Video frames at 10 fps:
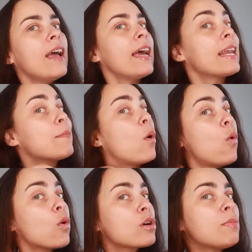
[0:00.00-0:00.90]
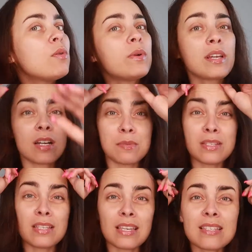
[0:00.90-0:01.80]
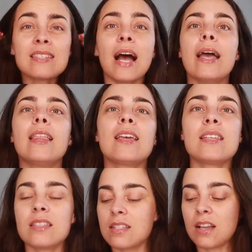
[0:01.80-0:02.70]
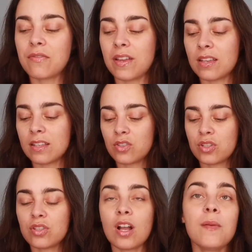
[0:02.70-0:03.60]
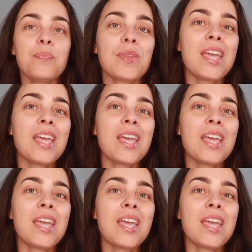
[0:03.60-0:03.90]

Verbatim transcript: and I'm horrible when it comes to, like, styling and stuff. Like, it's just not...